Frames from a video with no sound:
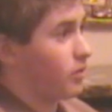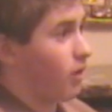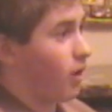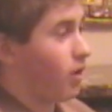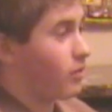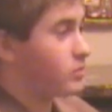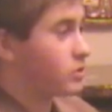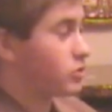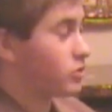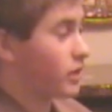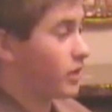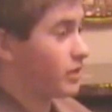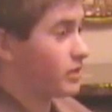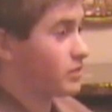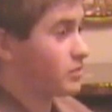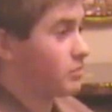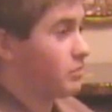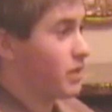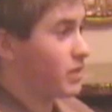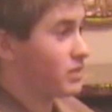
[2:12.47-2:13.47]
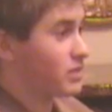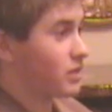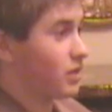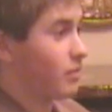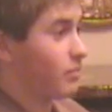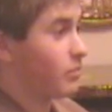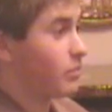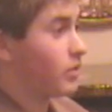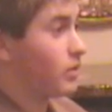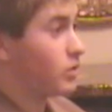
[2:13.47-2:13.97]
arms trades makes
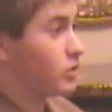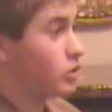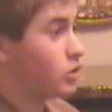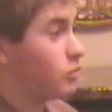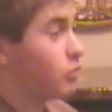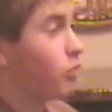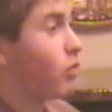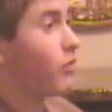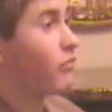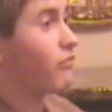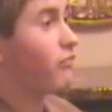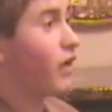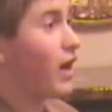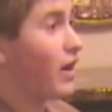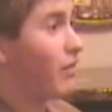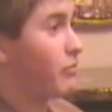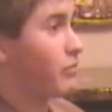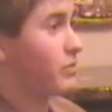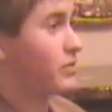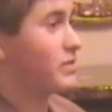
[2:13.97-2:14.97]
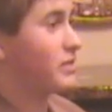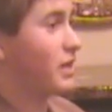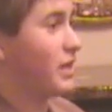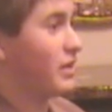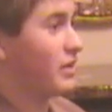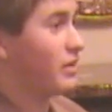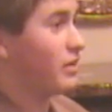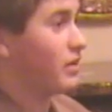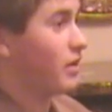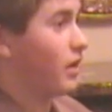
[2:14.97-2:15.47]
up
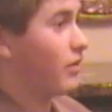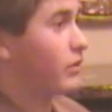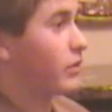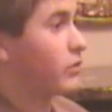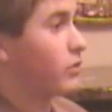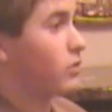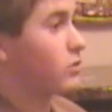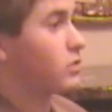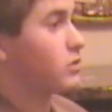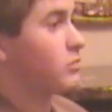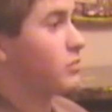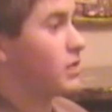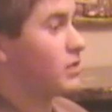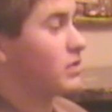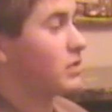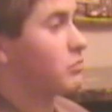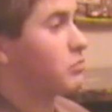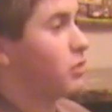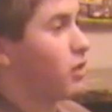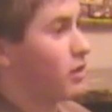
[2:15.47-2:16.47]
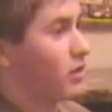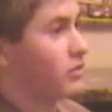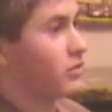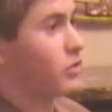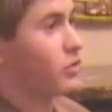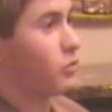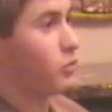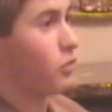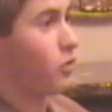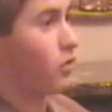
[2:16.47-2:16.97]
2.5% of the gross domestic product
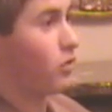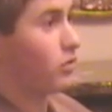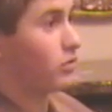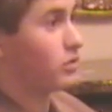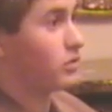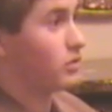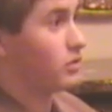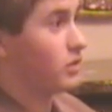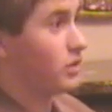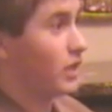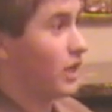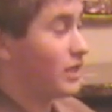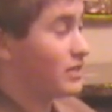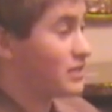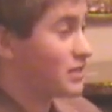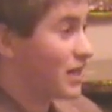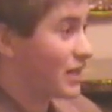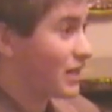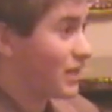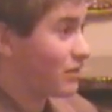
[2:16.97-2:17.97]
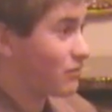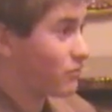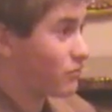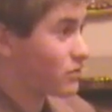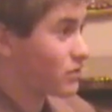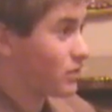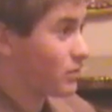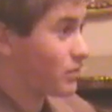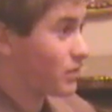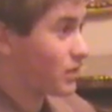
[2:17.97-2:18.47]
of the world. Isn't that count for
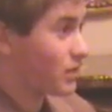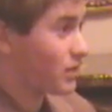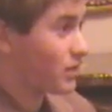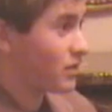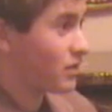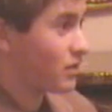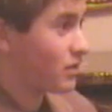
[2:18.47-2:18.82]
something?